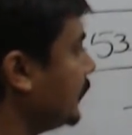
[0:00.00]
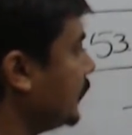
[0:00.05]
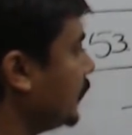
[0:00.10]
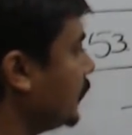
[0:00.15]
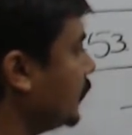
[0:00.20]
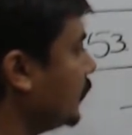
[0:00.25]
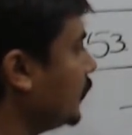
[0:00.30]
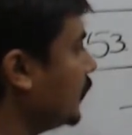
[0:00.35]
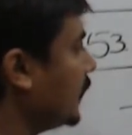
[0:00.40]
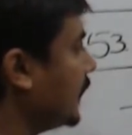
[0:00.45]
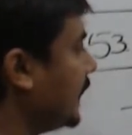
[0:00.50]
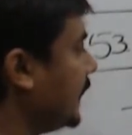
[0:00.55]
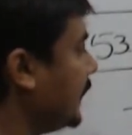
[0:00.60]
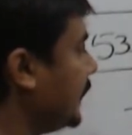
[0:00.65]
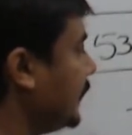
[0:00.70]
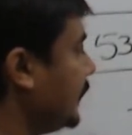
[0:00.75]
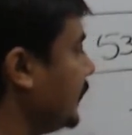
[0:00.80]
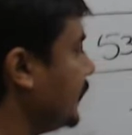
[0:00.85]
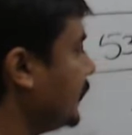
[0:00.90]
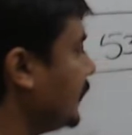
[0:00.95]
4
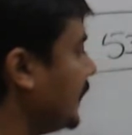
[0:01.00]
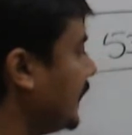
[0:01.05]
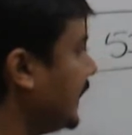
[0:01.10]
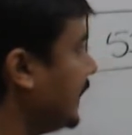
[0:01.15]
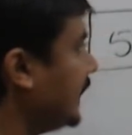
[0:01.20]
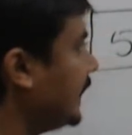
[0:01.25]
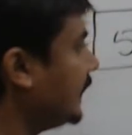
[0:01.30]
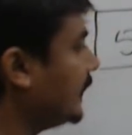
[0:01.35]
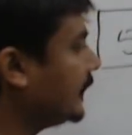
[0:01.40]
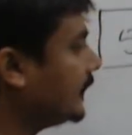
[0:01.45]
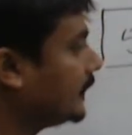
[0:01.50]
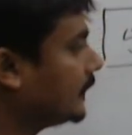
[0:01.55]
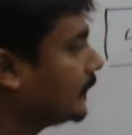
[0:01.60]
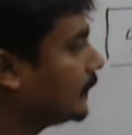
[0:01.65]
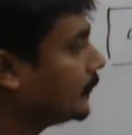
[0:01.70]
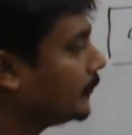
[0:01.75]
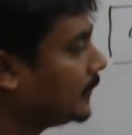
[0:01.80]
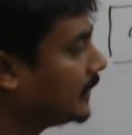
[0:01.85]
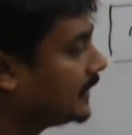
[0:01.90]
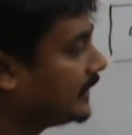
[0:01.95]
into D.
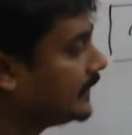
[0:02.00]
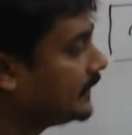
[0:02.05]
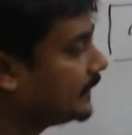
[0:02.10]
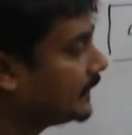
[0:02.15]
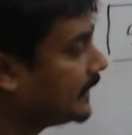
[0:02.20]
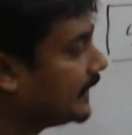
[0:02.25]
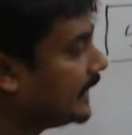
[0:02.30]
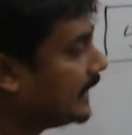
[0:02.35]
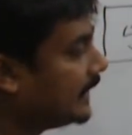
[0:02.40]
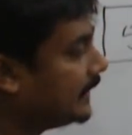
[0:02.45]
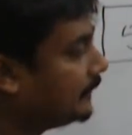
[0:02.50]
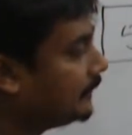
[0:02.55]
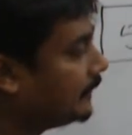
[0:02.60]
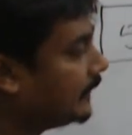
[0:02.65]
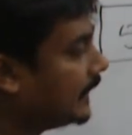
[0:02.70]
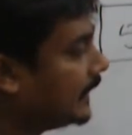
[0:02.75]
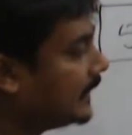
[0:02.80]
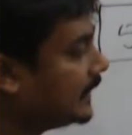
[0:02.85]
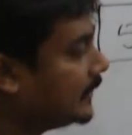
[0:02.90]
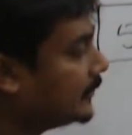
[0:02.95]
So what is A
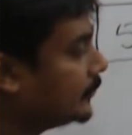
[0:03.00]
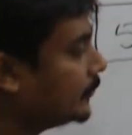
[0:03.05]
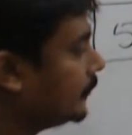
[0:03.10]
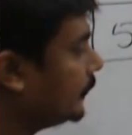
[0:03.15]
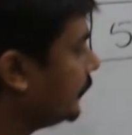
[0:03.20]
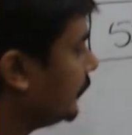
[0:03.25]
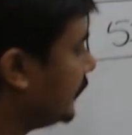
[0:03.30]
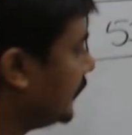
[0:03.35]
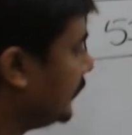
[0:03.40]
value?